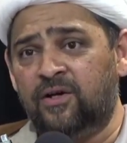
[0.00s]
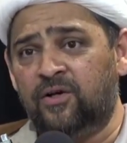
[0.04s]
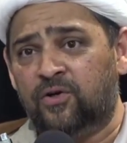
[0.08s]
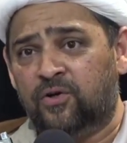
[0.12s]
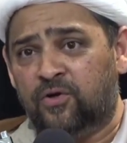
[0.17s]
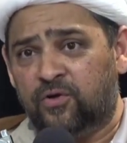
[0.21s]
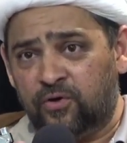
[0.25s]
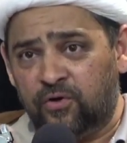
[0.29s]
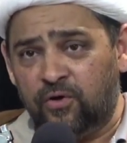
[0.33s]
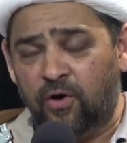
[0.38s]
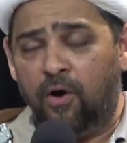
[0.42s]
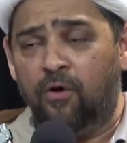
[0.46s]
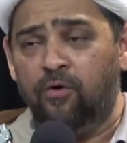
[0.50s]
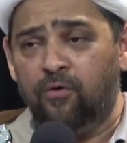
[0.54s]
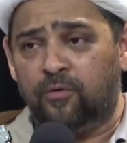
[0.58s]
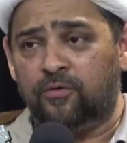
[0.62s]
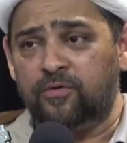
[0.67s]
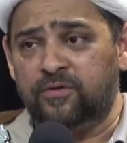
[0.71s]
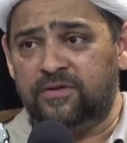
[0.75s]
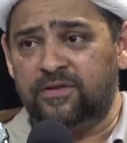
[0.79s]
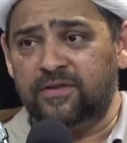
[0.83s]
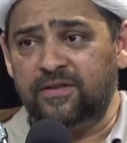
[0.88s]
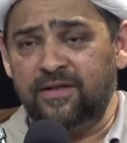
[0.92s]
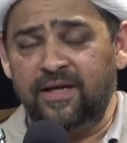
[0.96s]

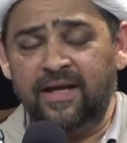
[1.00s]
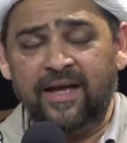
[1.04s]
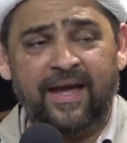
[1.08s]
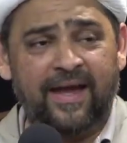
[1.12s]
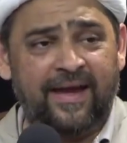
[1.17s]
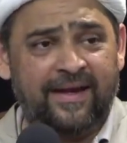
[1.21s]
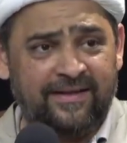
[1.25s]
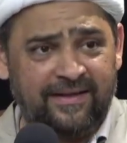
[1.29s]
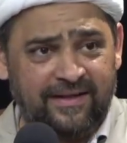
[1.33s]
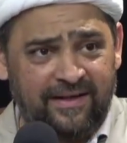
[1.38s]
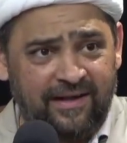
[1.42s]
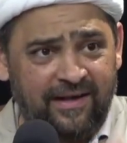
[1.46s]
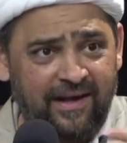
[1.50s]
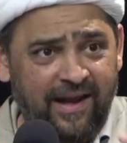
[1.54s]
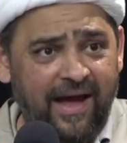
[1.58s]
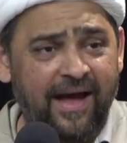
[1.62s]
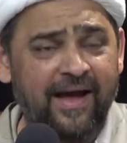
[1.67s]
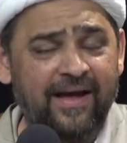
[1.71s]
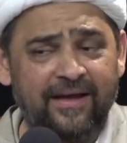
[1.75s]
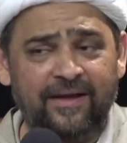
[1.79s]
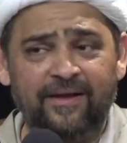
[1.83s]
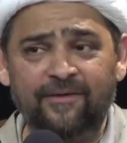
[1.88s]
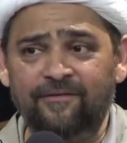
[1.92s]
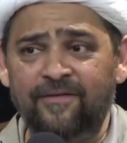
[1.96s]
growth and
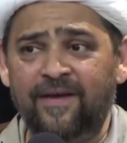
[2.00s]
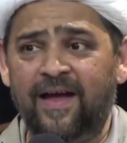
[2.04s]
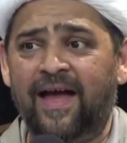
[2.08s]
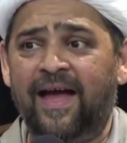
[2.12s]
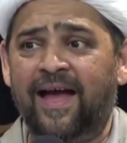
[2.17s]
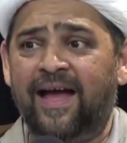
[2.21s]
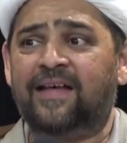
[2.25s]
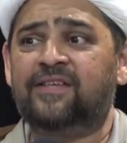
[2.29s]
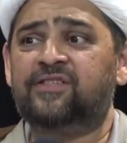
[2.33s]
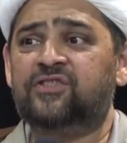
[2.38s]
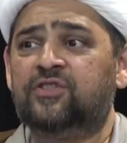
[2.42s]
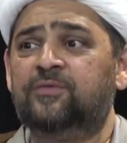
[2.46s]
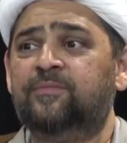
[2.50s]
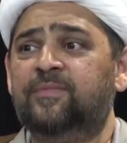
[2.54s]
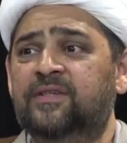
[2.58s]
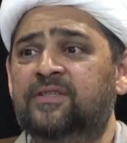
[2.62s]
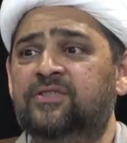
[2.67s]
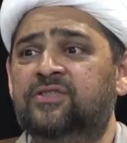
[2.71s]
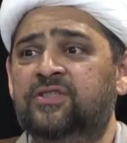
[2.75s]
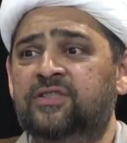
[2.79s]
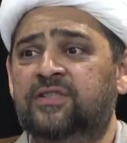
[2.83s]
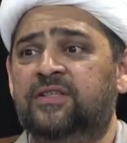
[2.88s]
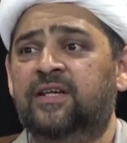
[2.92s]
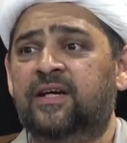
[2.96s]
life has to be
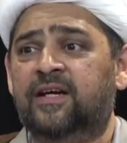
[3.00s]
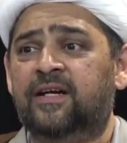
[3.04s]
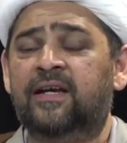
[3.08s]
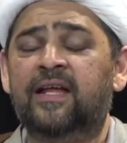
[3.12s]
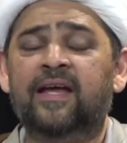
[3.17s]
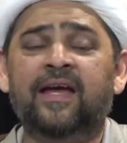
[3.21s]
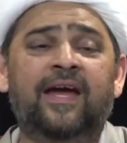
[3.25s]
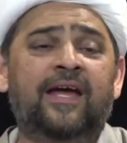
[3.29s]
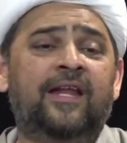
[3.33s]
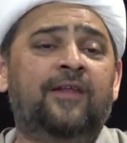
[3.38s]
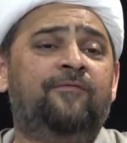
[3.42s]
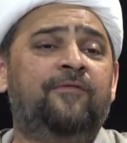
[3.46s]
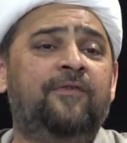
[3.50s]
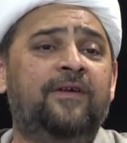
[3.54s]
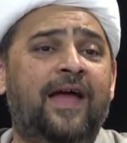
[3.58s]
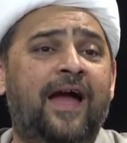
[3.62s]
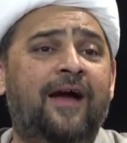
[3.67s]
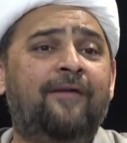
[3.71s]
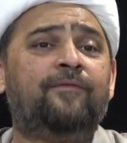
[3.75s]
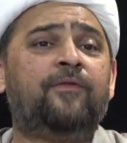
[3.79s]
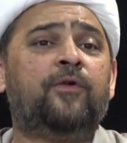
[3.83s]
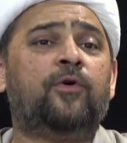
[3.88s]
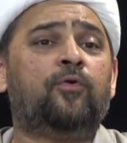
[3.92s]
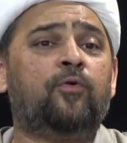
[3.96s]
engineered. And if we
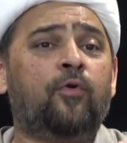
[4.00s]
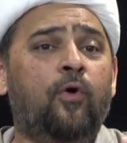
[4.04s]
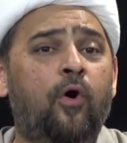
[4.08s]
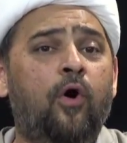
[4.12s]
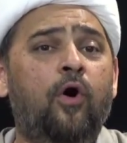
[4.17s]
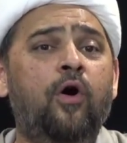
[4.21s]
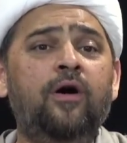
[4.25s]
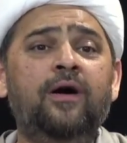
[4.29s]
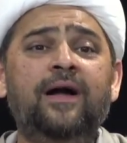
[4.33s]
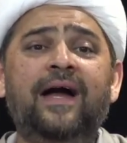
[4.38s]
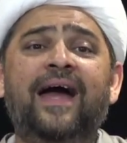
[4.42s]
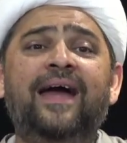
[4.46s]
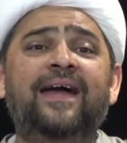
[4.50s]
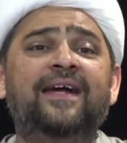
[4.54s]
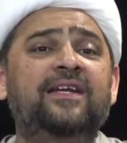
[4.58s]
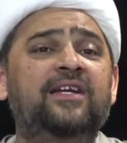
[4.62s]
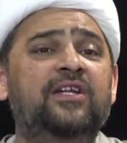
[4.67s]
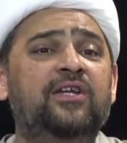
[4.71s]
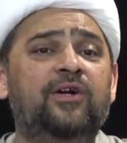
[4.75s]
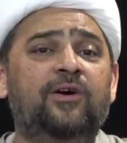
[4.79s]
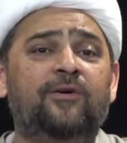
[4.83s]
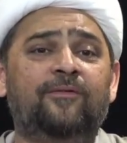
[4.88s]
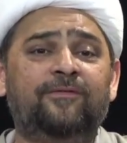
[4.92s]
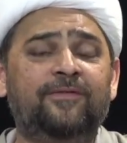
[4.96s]
have the wrong
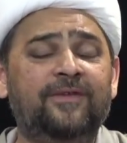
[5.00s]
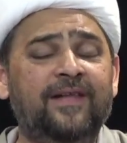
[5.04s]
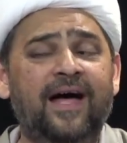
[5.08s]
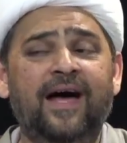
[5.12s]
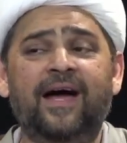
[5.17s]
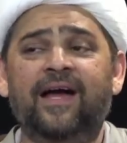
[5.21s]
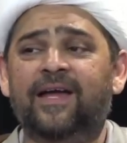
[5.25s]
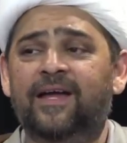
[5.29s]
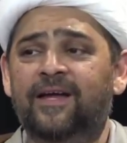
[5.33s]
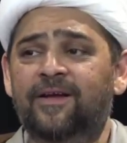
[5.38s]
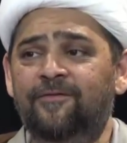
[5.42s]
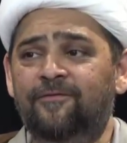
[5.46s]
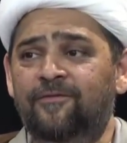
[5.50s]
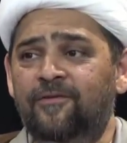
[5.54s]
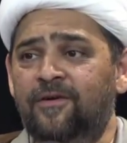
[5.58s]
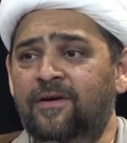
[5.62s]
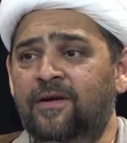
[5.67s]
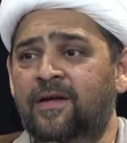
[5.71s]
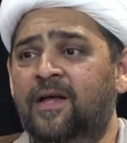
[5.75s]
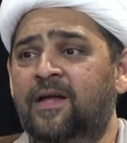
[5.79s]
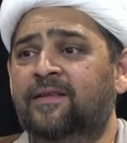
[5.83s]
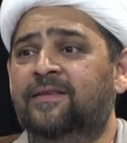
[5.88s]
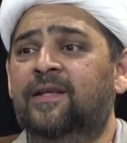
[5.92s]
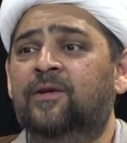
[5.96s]
idea of life,
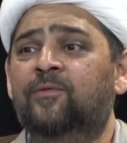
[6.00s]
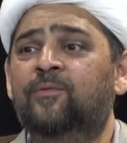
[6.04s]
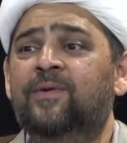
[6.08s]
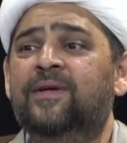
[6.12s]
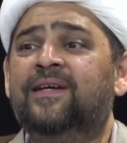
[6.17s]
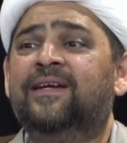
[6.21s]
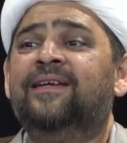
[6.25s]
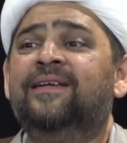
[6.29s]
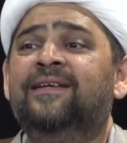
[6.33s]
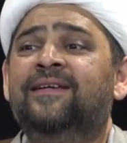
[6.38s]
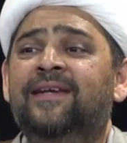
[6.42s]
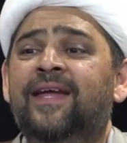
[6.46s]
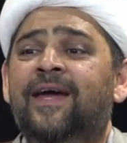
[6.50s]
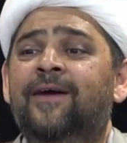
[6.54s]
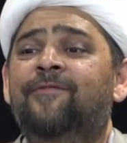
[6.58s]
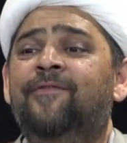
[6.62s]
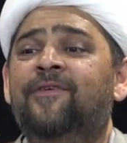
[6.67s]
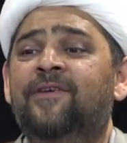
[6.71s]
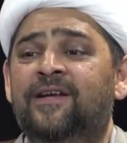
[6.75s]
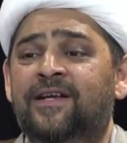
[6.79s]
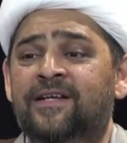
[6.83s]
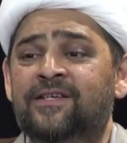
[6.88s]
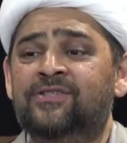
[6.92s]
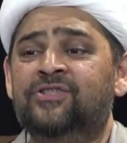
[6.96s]
then we can never
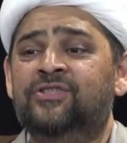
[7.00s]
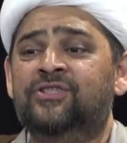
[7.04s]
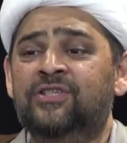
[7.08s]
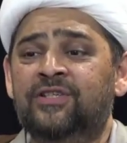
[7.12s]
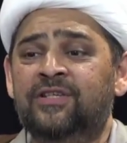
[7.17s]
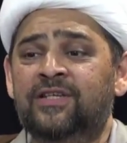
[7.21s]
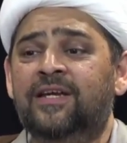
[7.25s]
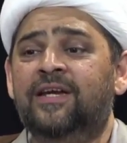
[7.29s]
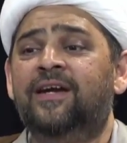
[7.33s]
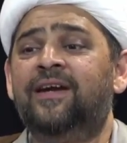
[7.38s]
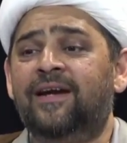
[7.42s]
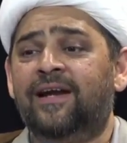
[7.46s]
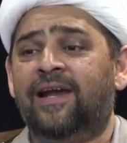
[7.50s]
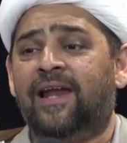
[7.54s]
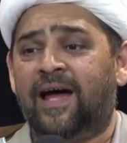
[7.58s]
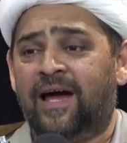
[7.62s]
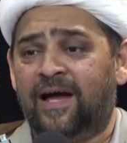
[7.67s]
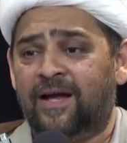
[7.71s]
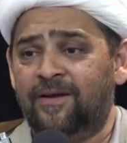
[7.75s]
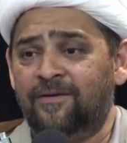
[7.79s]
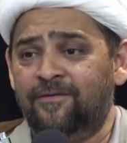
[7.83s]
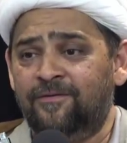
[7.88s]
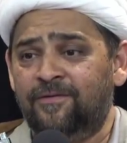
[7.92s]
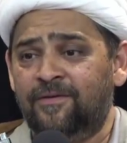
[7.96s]
engineer
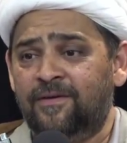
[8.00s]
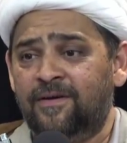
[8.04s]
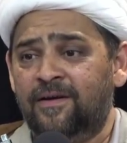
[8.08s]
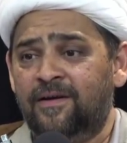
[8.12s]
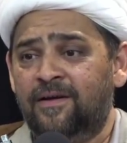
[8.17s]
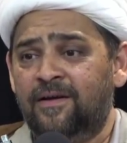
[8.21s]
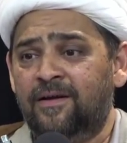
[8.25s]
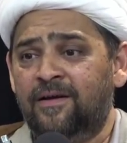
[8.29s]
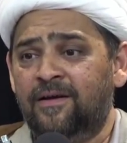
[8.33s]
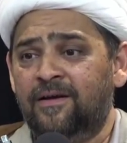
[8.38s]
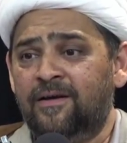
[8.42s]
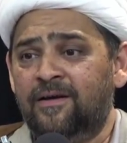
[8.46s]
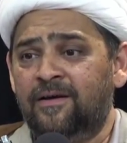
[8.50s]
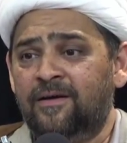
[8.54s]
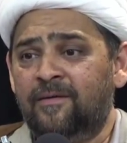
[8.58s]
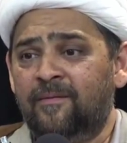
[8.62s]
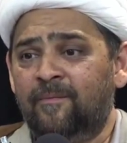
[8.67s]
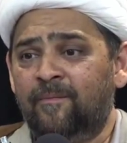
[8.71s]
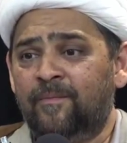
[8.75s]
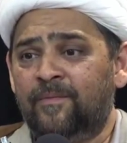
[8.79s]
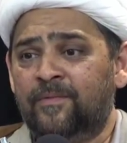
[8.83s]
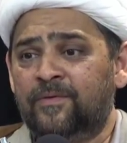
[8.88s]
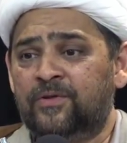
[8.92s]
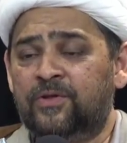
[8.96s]
life
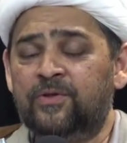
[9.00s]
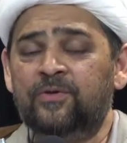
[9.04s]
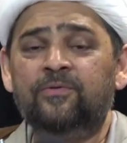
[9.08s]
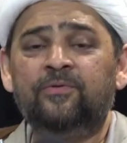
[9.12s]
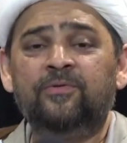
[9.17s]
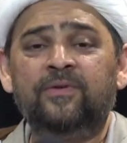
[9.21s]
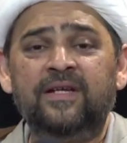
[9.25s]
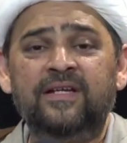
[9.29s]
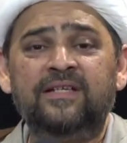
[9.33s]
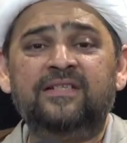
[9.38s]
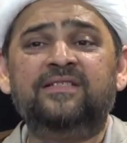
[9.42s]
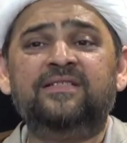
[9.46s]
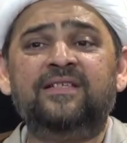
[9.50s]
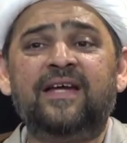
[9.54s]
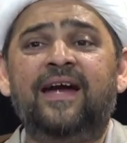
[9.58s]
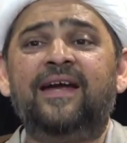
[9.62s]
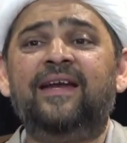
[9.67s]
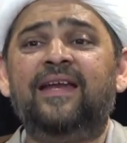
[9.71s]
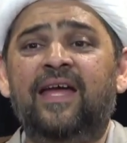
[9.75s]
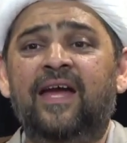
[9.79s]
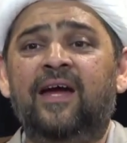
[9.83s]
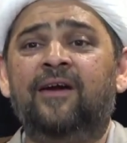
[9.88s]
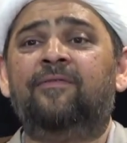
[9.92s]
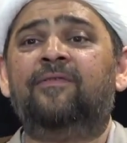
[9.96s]
to reach that
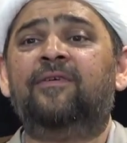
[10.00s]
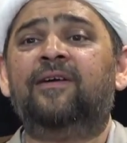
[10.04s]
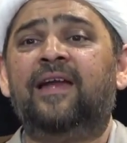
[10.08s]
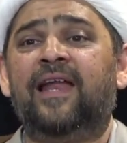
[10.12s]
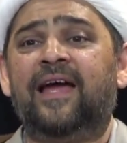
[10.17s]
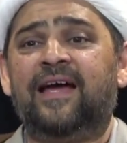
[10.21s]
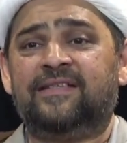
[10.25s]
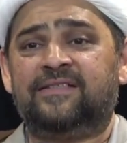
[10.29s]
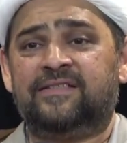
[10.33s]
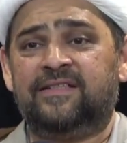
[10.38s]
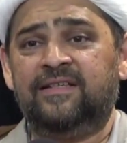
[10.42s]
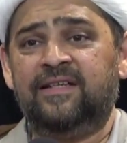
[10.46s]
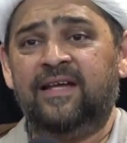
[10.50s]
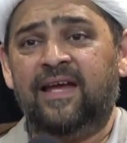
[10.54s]
everlasting